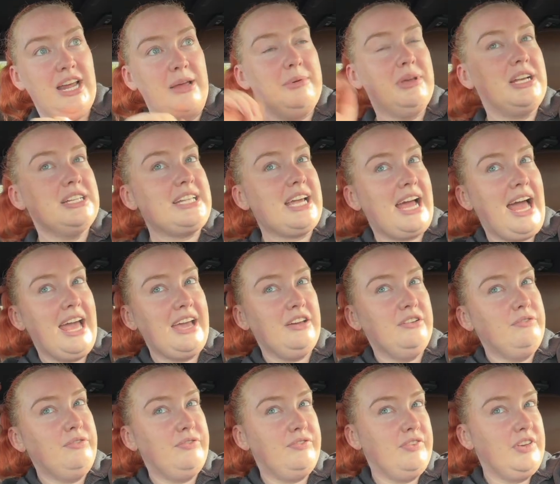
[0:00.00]
because like I can
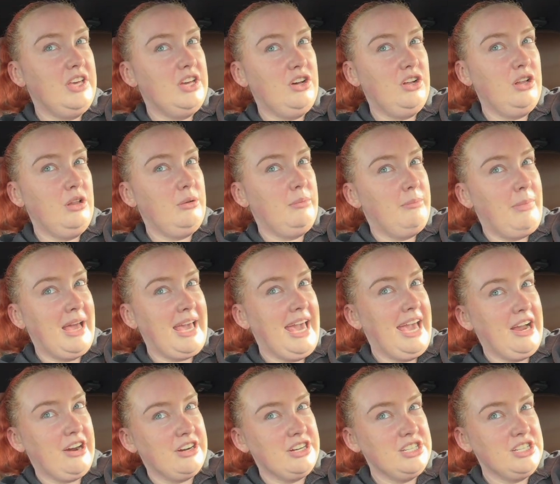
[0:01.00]
feel my
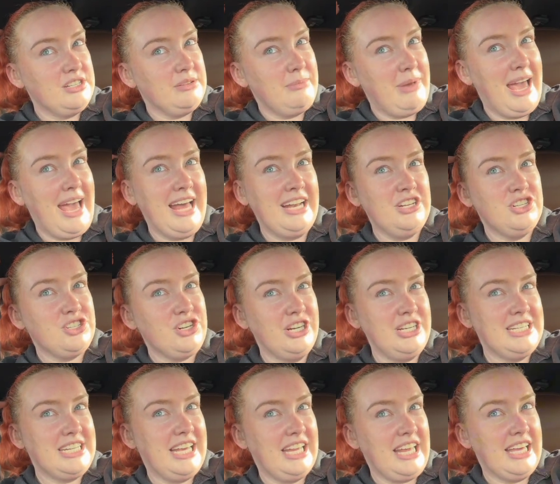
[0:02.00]
head is starting
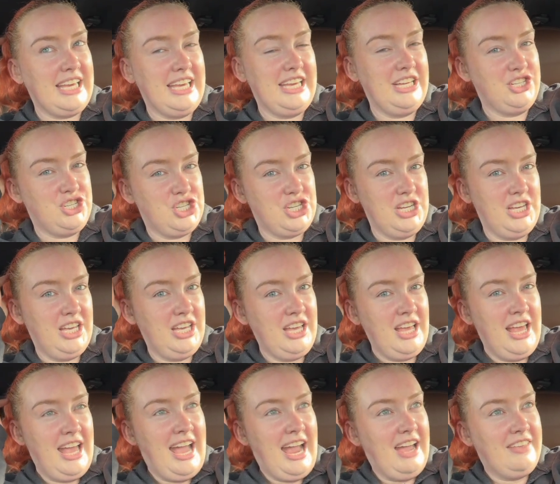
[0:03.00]
to get like itchy,
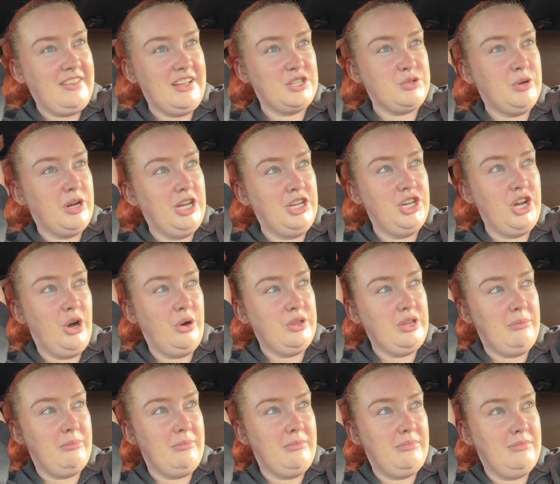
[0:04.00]
and that's when I know that
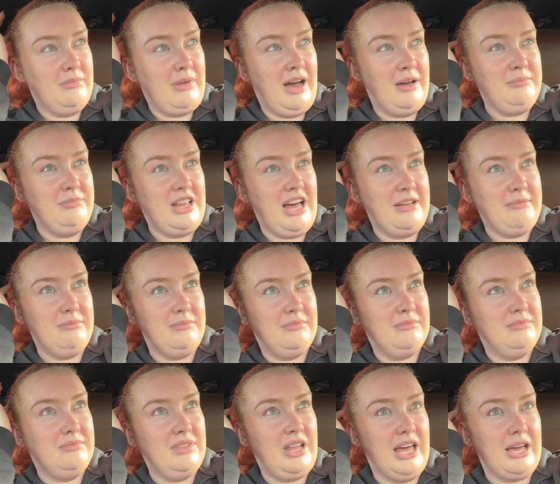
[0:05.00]

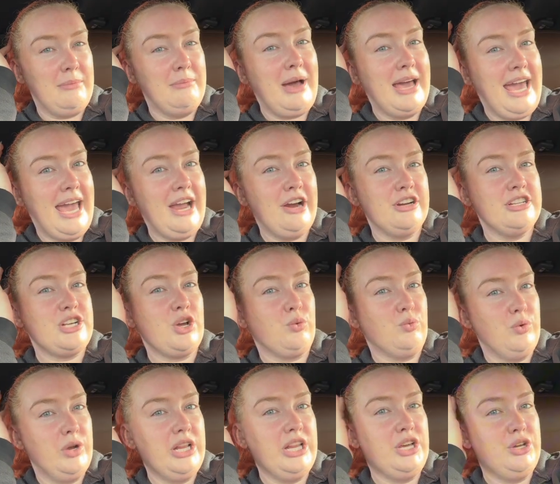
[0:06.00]
like my hair is like
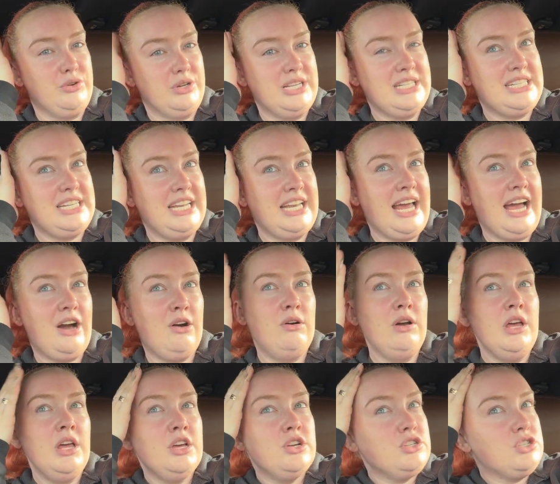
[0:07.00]
really greasy now.
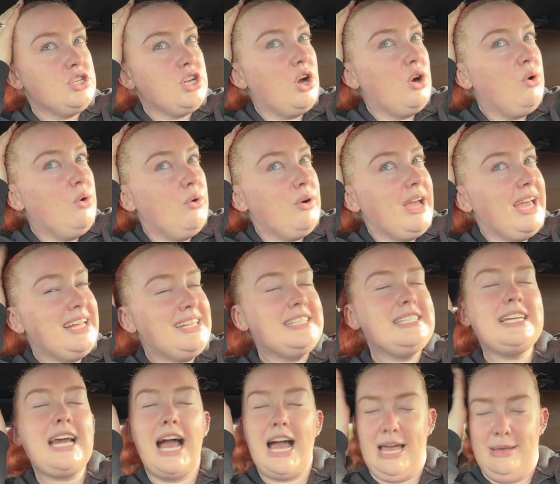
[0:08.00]
So it's
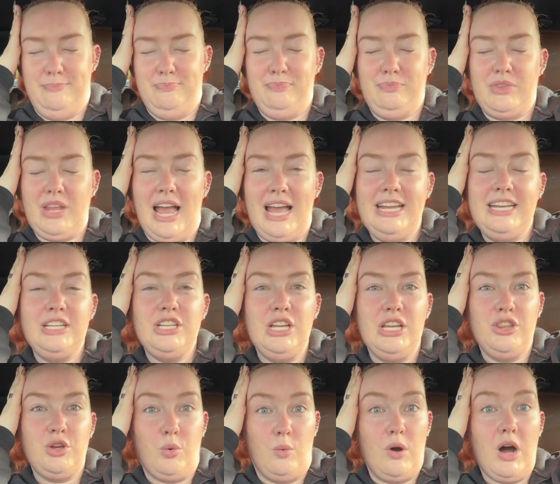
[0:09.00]
time. I need to
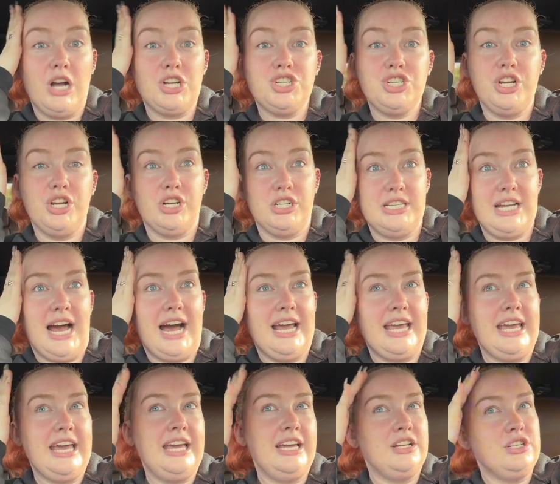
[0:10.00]
either wash it or dye
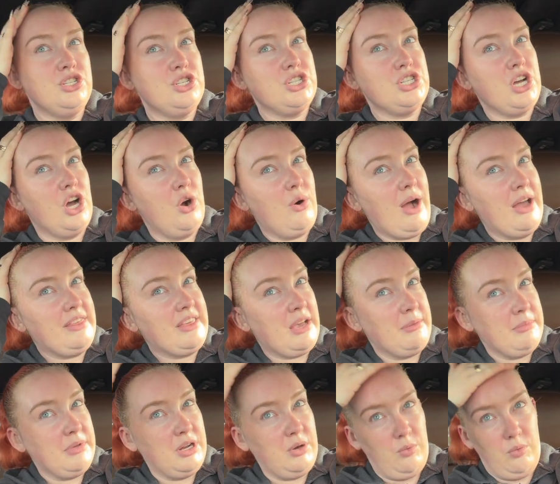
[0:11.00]
it, and so I think I'm
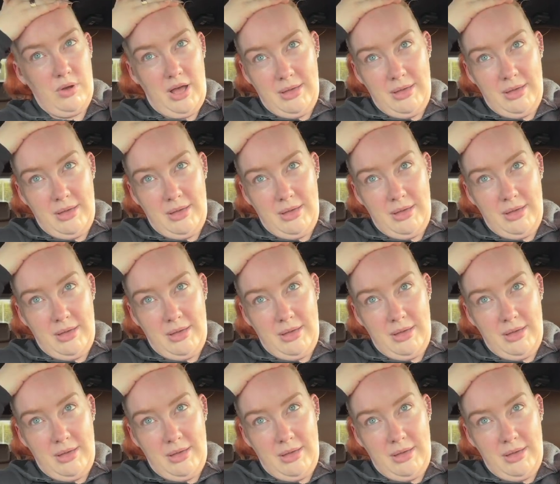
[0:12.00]
gonna